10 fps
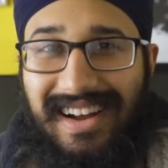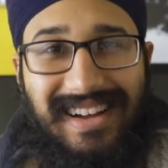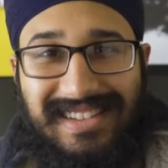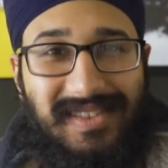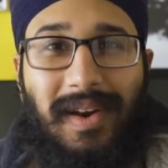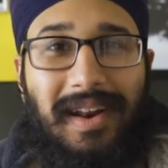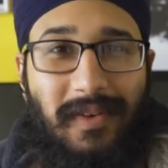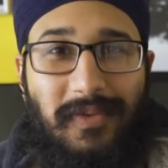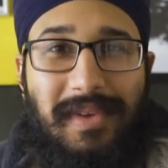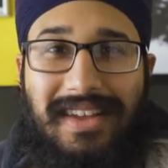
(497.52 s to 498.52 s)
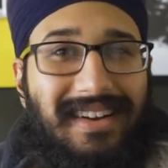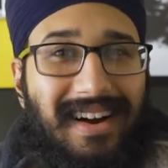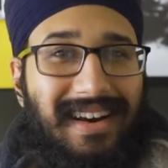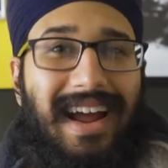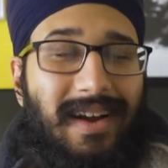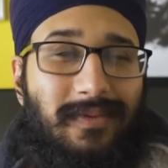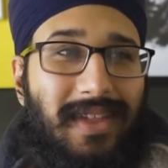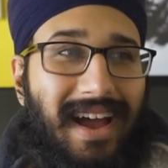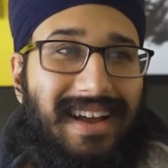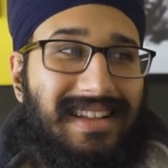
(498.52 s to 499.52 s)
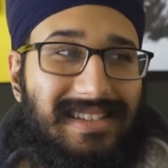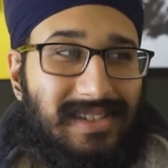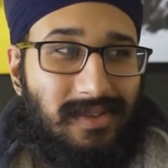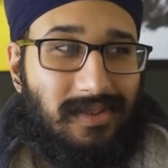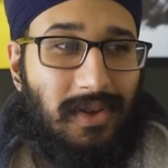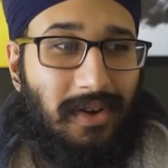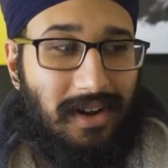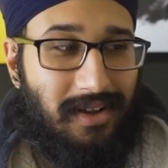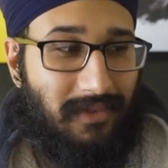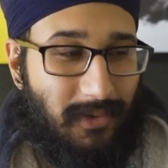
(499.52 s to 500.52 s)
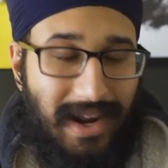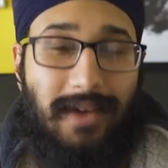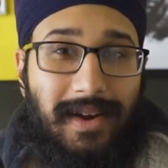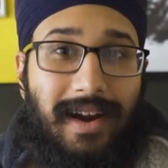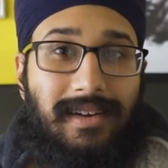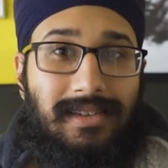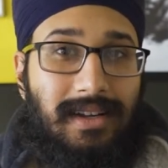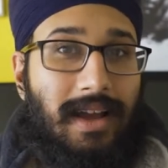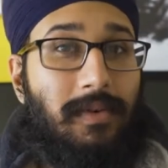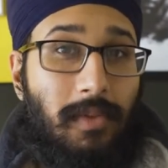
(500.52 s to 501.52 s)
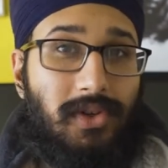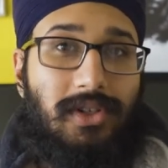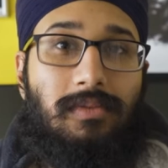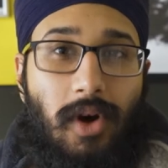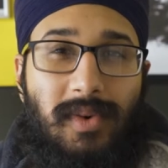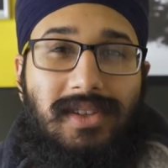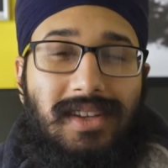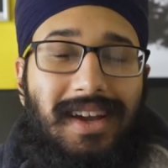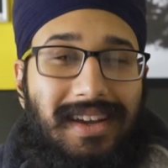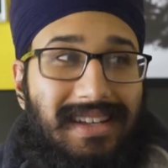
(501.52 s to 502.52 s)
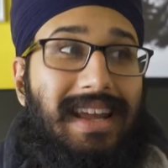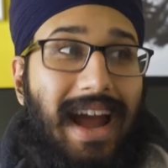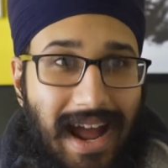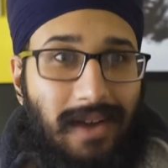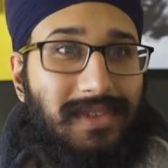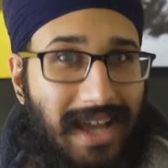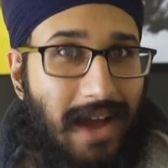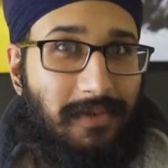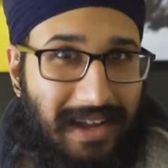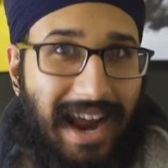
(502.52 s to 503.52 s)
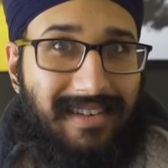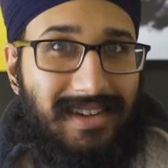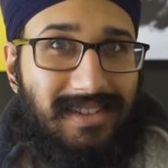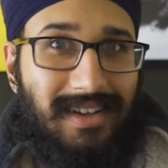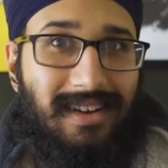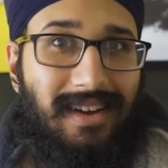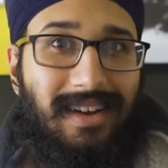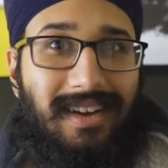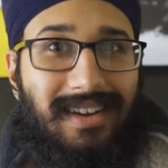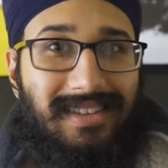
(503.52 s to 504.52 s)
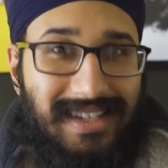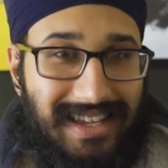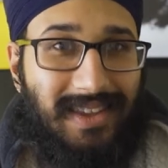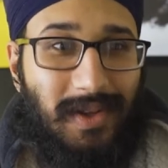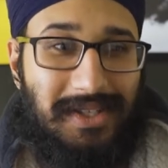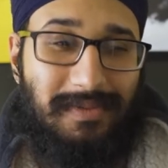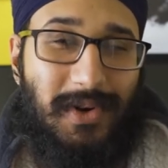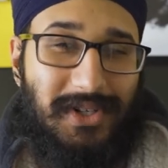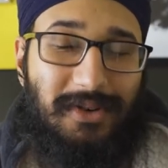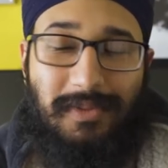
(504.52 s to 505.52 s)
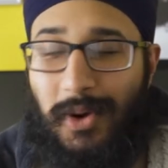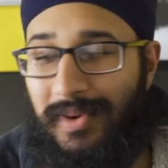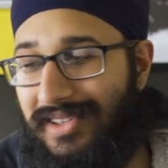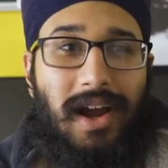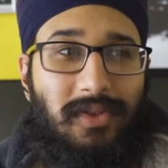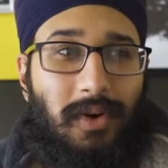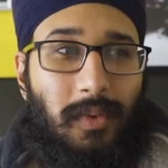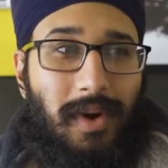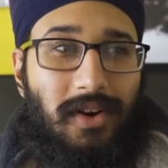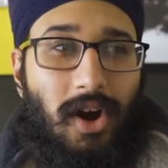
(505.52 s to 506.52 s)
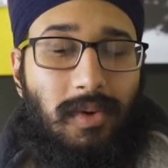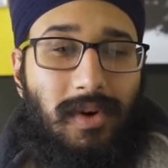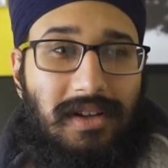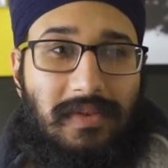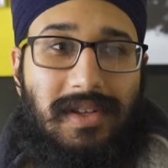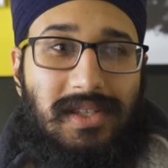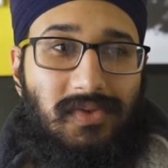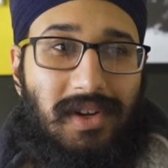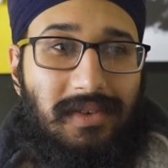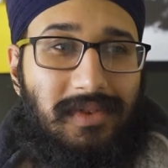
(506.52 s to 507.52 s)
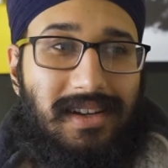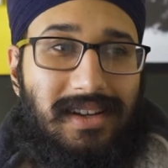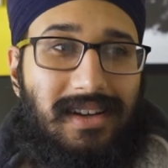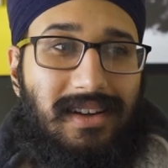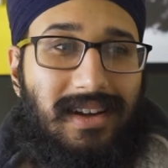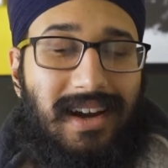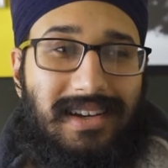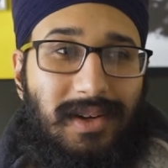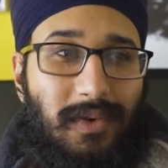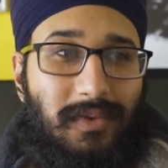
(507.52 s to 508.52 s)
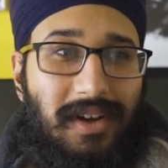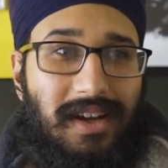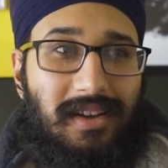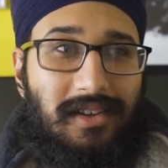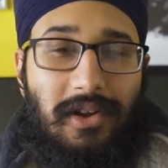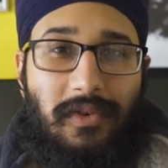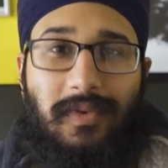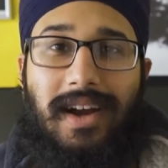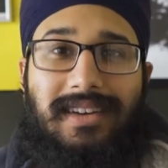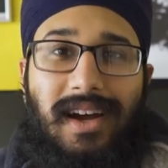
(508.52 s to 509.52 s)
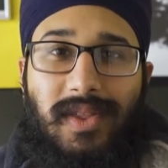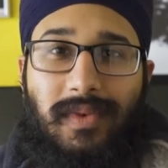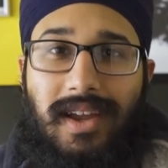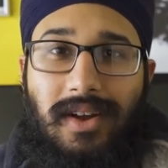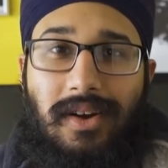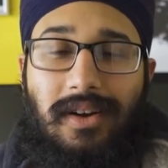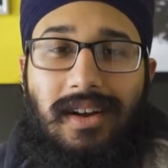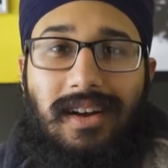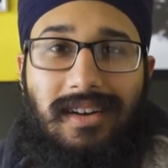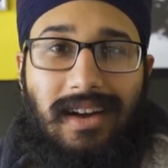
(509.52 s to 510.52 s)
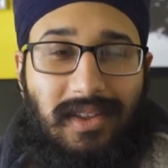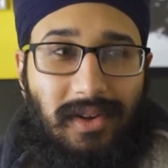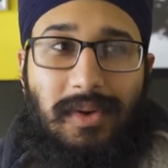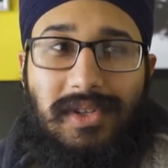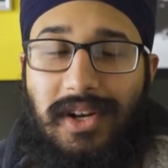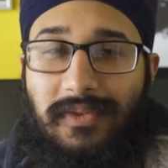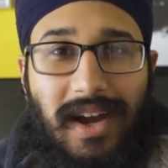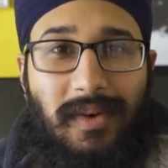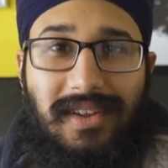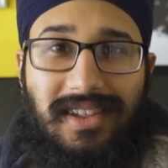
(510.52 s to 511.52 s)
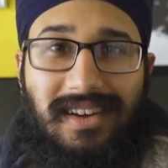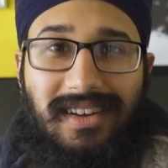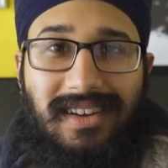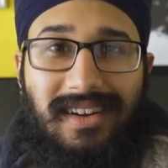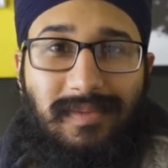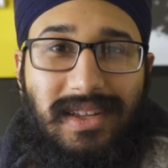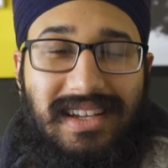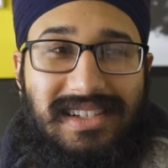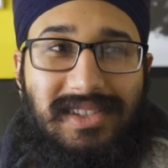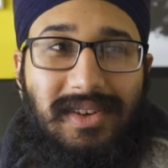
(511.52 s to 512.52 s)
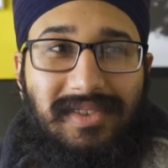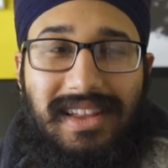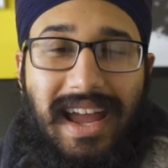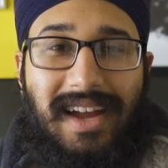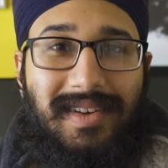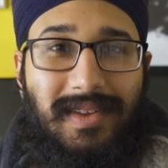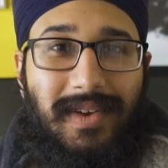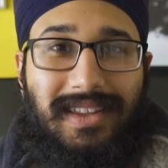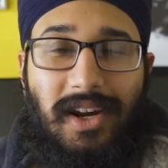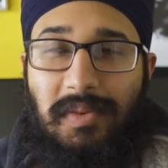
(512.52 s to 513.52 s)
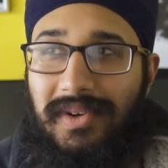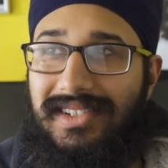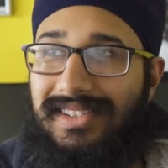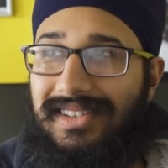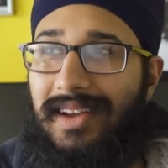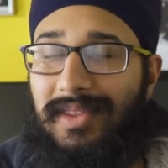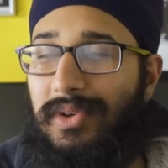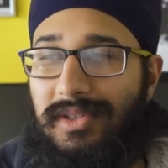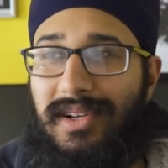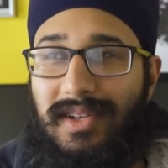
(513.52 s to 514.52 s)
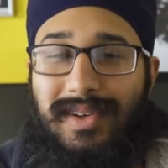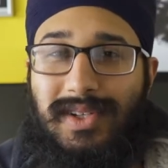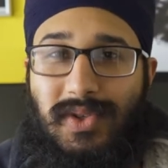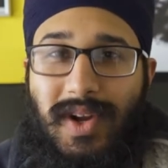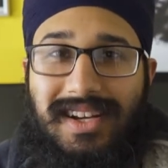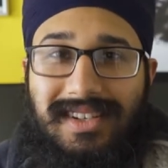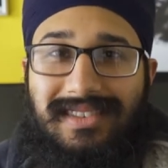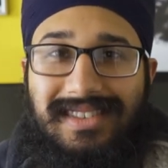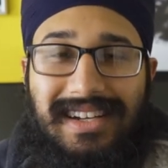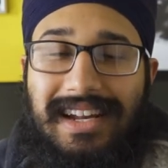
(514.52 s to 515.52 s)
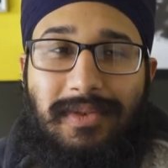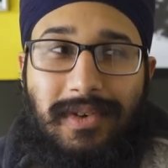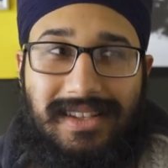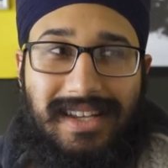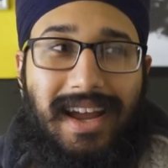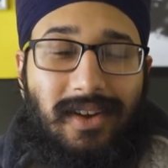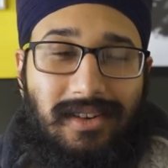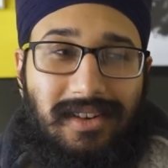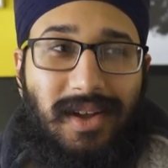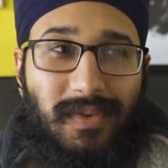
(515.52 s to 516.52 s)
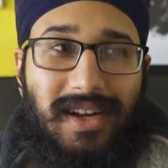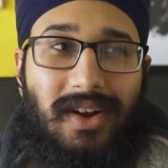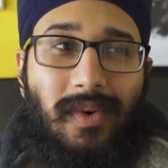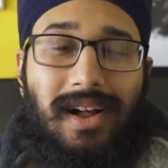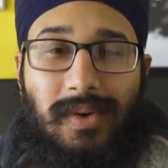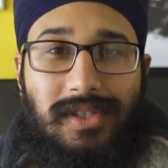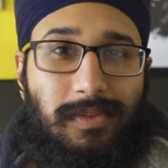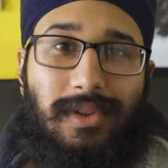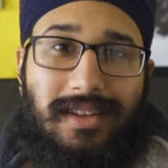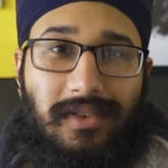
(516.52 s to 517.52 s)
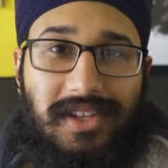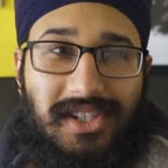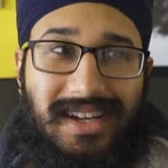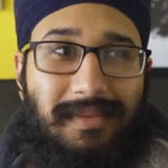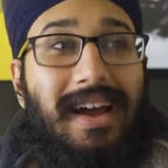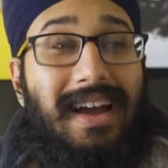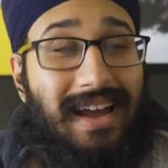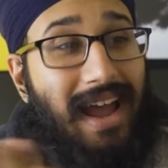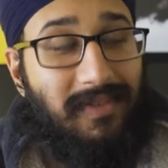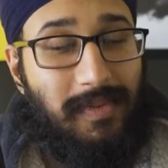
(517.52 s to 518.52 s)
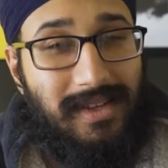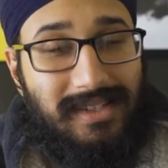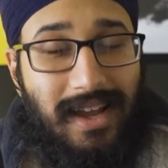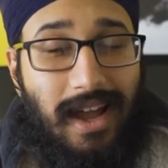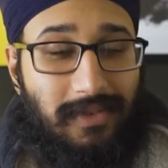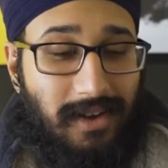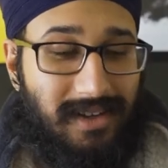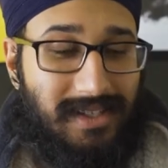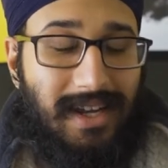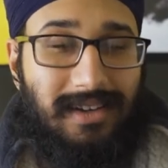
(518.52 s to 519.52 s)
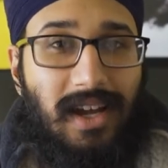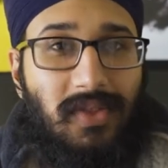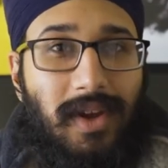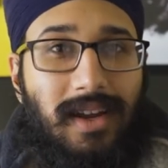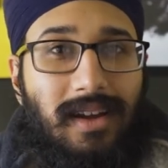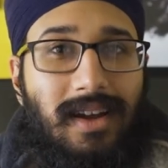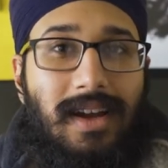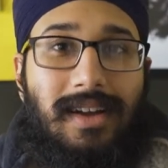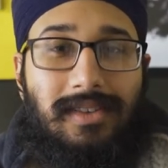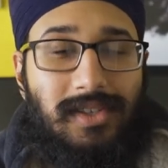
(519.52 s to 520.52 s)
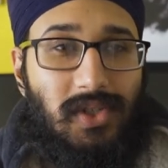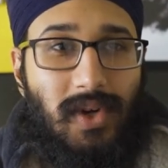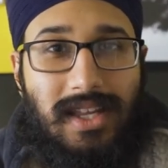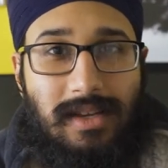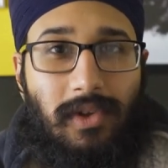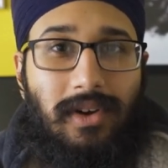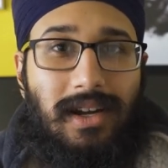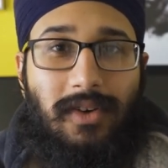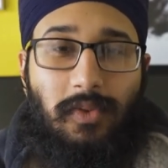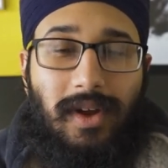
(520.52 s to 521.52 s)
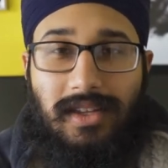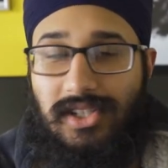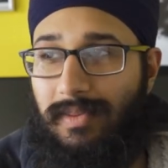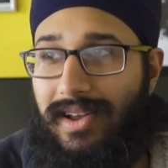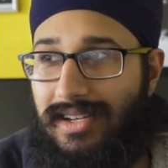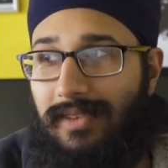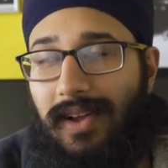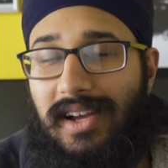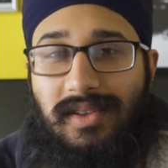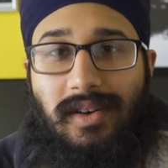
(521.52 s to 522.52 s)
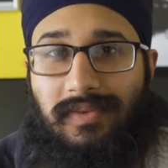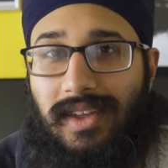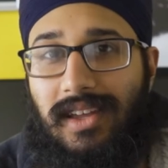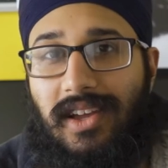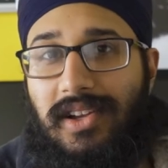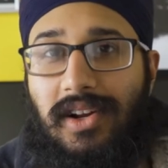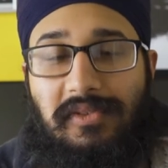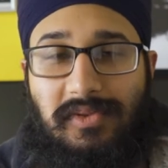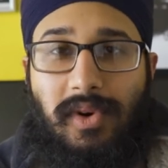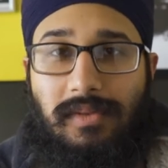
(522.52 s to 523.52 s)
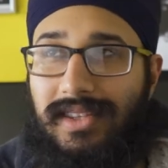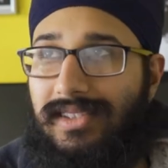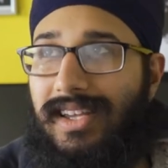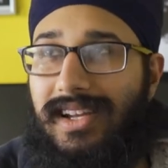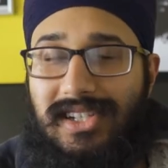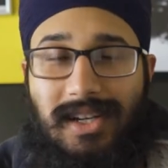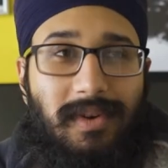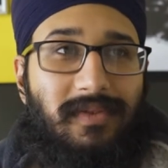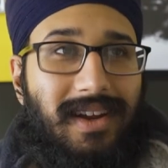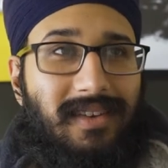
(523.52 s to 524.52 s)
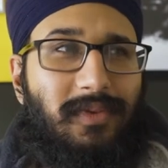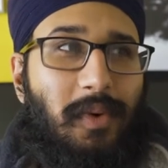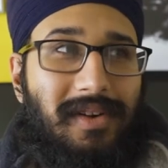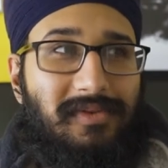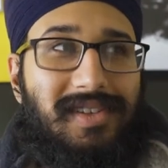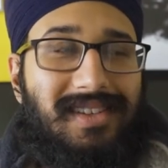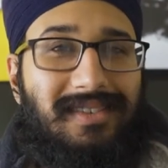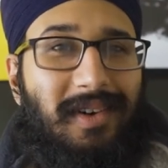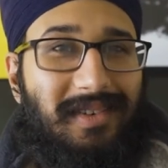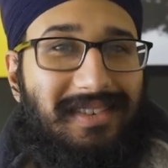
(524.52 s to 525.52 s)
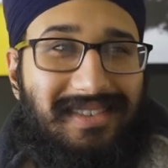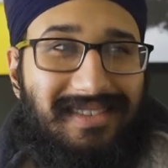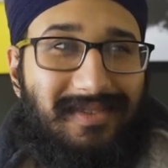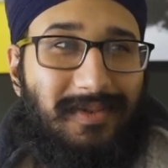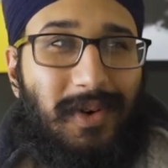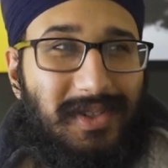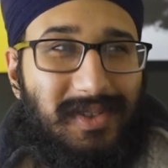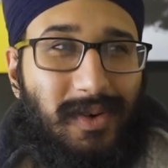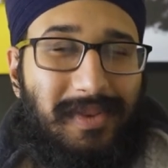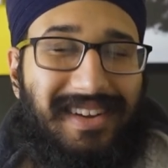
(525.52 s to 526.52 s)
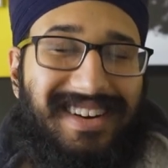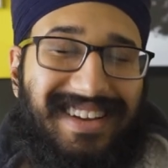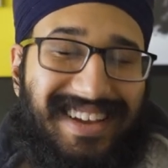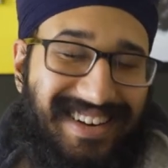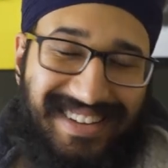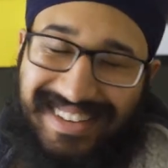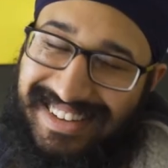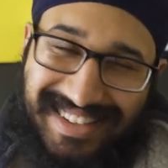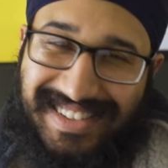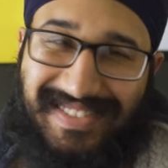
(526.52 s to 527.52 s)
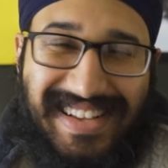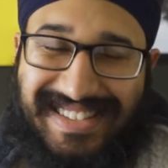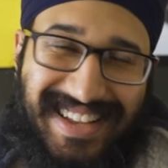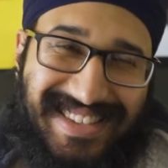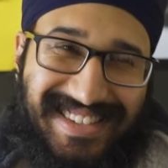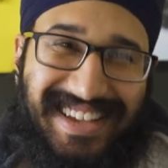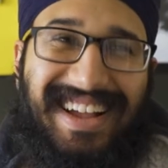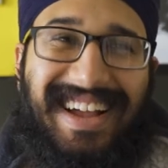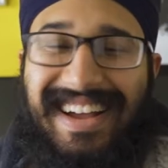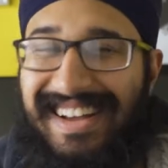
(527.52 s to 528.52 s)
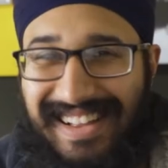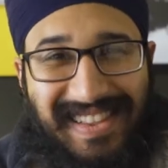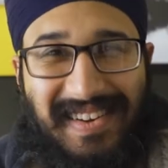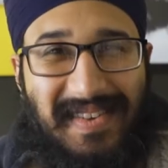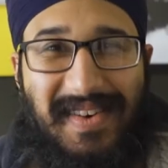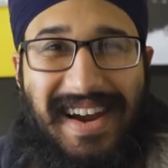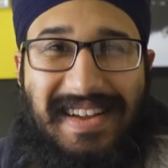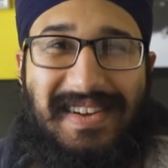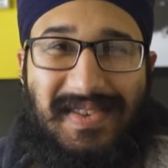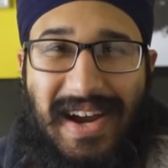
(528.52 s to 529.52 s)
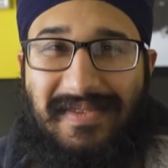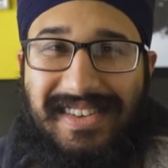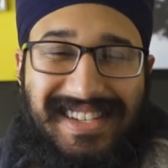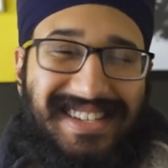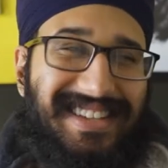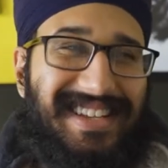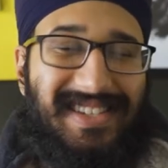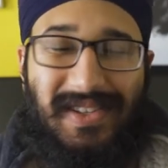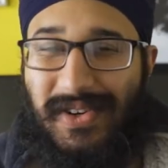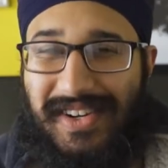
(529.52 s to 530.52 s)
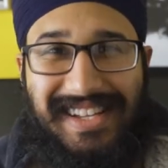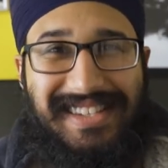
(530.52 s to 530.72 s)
it's not enough for me. You can't have that. It's you gotta if you want to have a character and have emotional moments, you have to have a character to get those emotional moments. I thought when Obi-Wan convinced Reva to kind of, you know, fight Darth Vader, I thought he was gonna fight with her, but then she's not really angry at the fact that Obi-Wan just left. It wasn't much of a distraction. She didn't even attack Darth Vader while he was pulling on the ship. Have him have her attack Darth Vader, distract him long enough where the ship actually flies off. There you go. You don't have to worry about the second ship and Vader for whatever reason not before stopping it again. It doesn't make sense. A lot of writing contrivances in this story